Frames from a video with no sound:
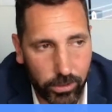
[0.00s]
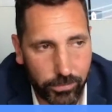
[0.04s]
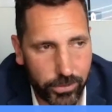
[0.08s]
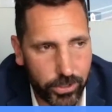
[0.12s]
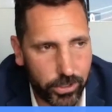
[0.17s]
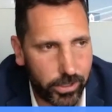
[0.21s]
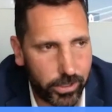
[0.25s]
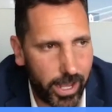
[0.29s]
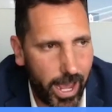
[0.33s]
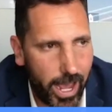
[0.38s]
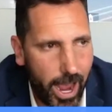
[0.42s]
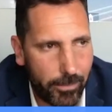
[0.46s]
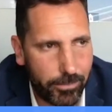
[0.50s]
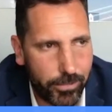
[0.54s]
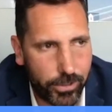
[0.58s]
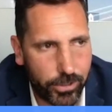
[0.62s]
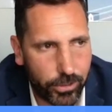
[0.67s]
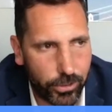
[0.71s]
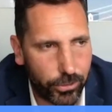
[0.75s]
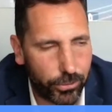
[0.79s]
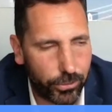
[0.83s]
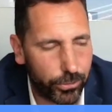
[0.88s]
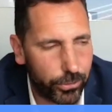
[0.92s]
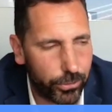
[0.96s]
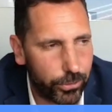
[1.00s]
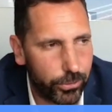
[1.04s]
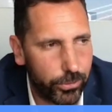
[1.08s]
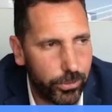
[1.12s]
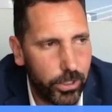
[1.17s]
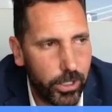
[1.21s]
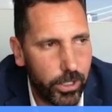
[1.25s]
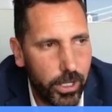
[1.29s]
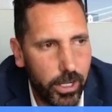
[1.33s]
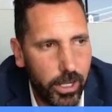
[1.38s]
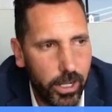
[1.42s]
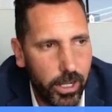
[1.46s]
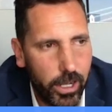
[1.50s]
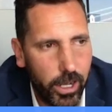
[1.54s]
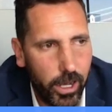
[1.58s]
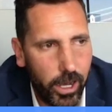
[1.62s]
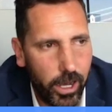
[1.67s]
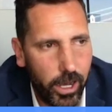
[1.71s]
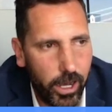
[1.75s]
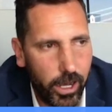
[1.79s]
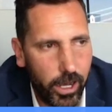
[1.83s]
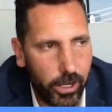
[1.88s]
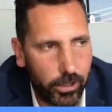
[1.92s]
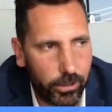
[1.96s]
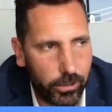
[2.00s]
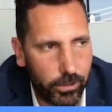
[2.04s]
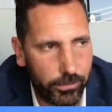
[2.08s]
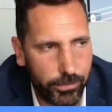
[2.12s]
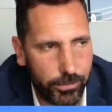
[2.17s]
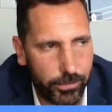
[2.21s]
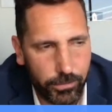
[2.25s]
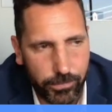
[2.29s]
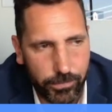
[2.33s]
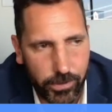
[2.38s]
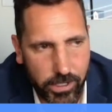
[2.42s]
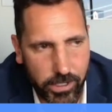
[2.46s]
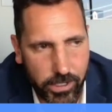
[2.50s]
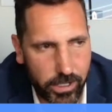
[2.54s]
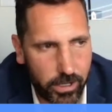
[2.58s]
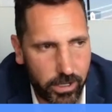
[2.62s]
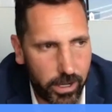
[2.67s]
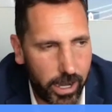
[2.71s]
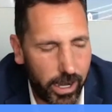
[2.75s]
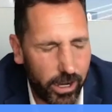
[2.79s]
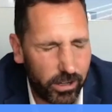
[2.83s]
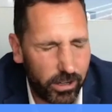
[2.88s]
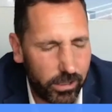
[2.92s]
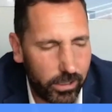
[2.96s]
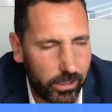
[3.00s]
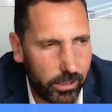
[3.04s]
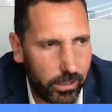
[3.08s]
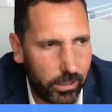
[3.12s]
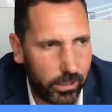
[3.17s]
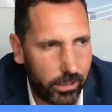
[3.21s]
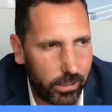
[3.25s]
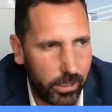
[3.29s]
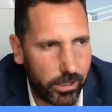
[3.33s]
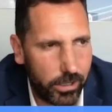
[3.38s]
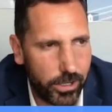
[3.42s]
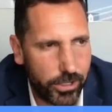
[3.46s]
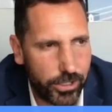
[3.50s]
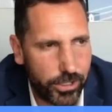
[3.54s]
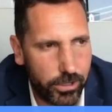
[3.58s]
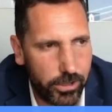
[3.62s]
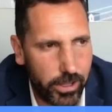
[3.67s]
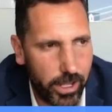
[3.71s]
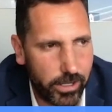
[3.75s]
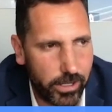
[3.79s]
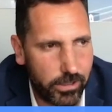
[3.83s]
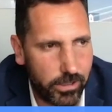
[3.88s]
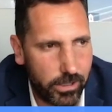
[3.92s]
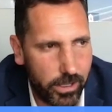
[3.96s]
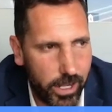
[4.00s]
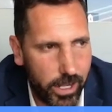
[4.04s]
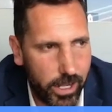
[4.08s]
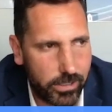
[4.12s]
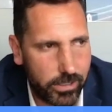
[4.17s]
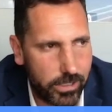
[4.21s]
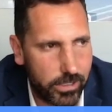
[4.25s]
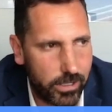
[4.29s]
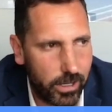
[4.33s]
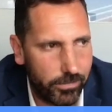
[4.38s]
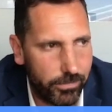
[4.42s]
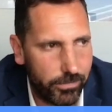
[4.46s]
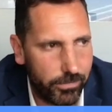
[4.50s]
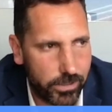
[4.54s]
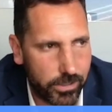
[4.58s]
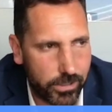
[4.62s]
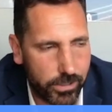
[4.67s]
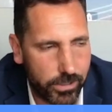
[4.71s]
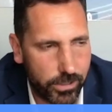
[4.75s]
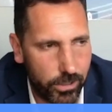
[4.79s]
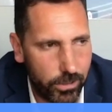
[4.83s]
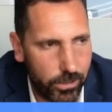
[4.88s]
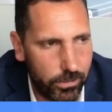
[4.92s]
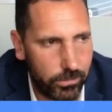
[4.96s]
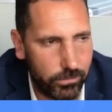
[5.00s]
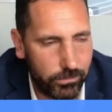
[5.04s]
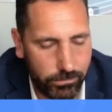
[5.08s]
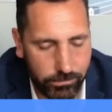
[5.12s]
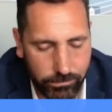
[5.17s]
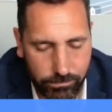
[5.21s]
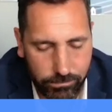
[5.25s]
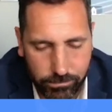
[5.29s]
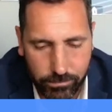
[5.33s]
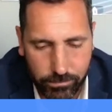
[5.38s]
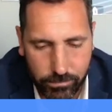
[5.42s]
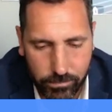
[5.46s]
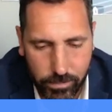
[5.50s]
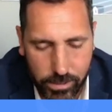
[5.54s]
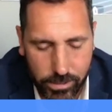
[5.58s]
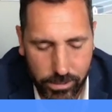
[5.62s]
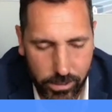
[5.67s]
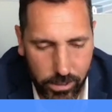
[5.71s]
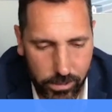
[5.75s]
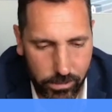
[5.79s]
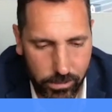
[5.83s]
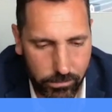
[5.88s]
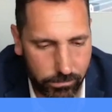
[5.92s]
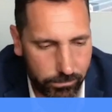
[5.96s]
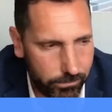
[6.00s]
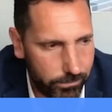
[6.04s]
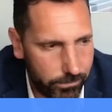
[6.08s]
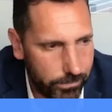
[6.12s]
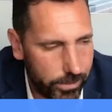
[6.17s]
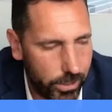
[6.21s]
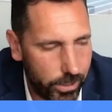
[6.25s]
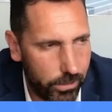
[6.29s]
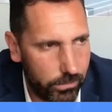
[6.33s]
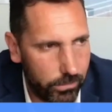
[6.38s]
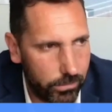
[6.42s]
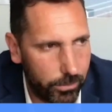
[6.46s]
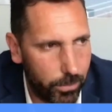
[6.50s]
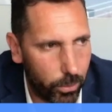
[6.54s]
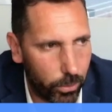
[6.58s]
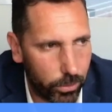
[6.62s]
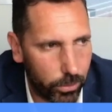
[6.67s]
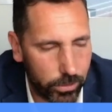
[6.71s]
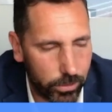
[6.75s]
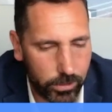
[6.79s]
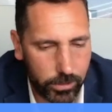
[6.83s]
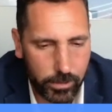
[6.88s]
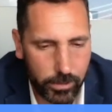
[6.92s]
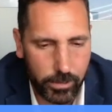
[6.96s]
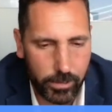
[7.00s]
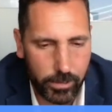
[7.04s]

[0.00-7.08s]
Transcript: If you're a captain or crew, or if you're fixing an air conditioner, that stuff is so important.